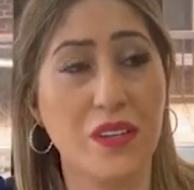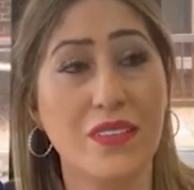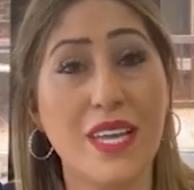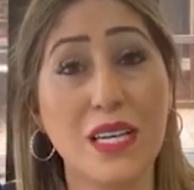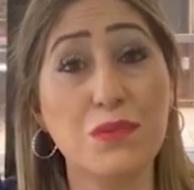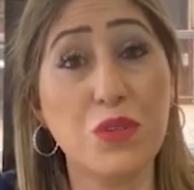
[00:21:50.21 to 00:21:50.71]

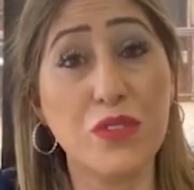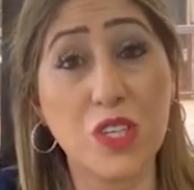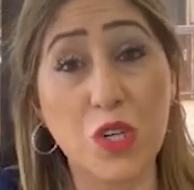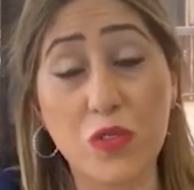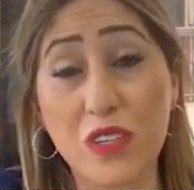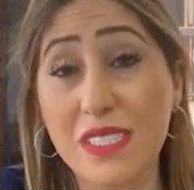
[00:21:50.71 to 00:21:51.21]
Then moving
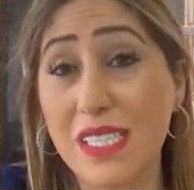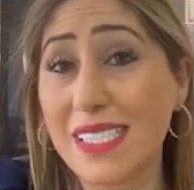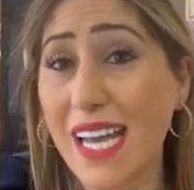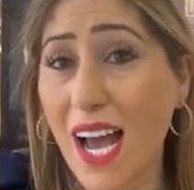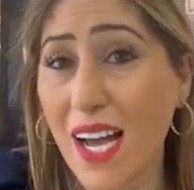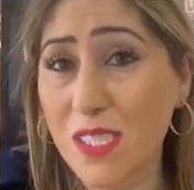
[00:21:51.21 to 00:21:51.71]
over to
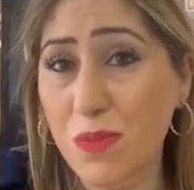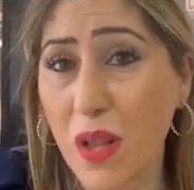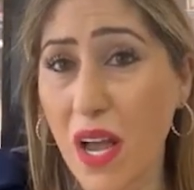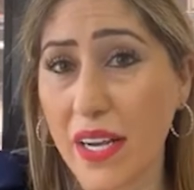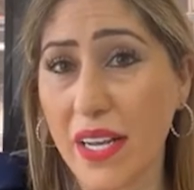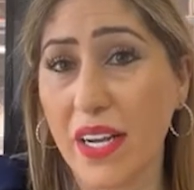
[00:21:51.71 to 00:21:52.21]
tax
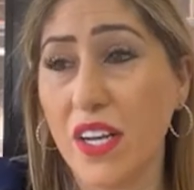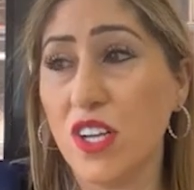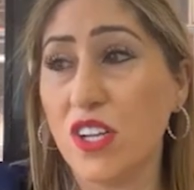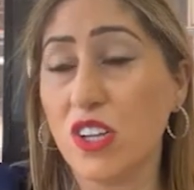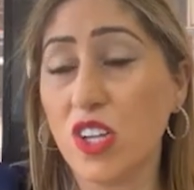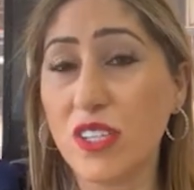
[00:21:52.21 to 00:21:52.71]
planning,
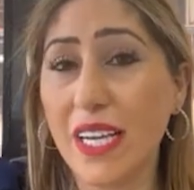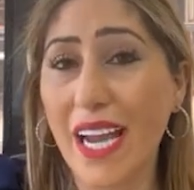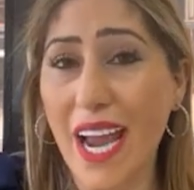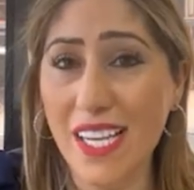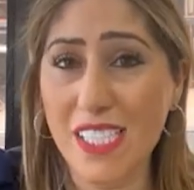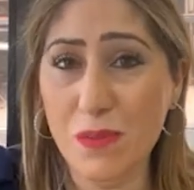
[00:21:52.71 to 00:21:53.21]
looking
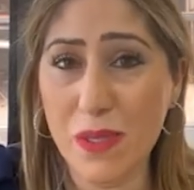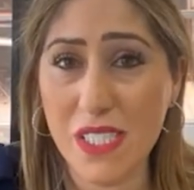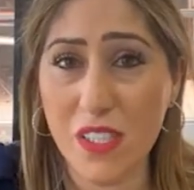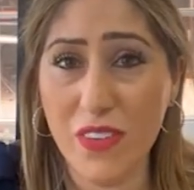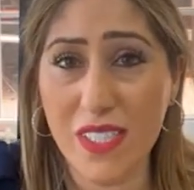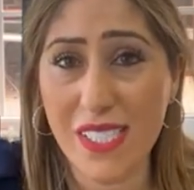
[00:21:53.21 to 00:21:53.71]
at
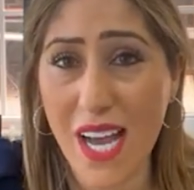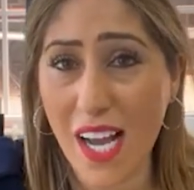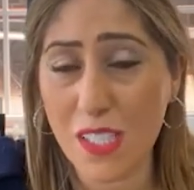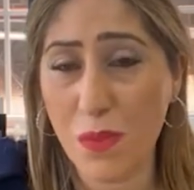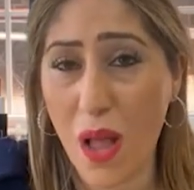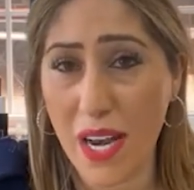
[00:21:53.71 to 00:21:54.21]
specific
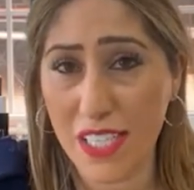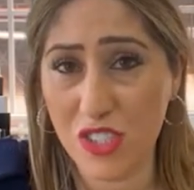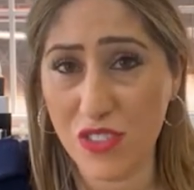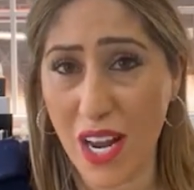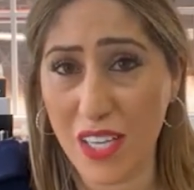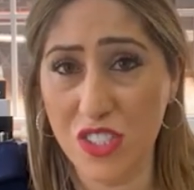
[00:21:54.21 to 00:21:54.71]
tax planning
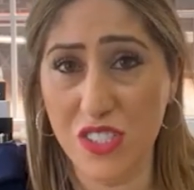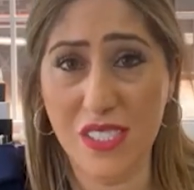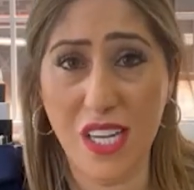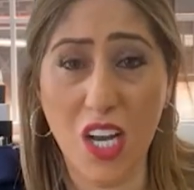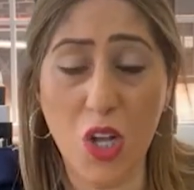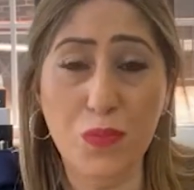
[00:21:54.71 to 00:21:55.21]
strategies
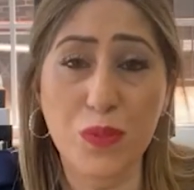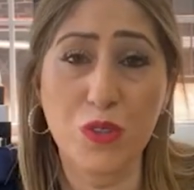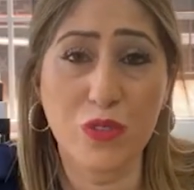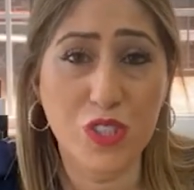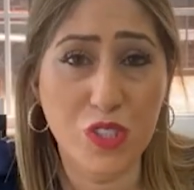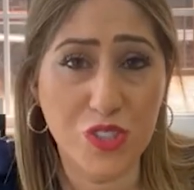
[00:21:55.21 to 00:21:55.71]
to help you
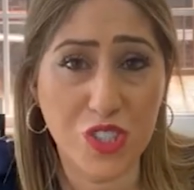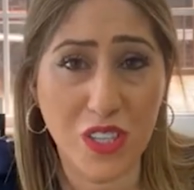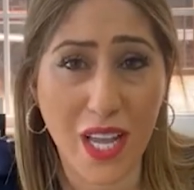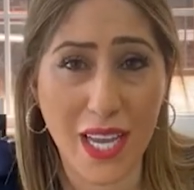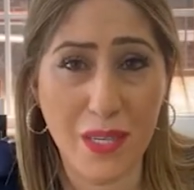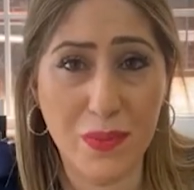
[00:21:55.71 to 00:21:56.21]
reduce your
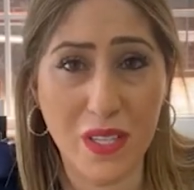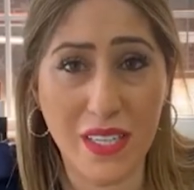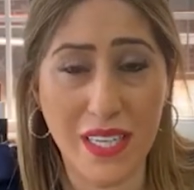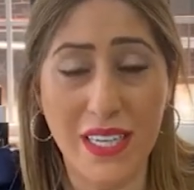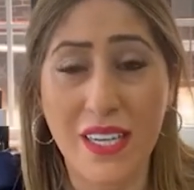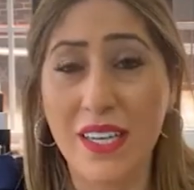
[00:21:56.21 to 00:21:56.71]
liability,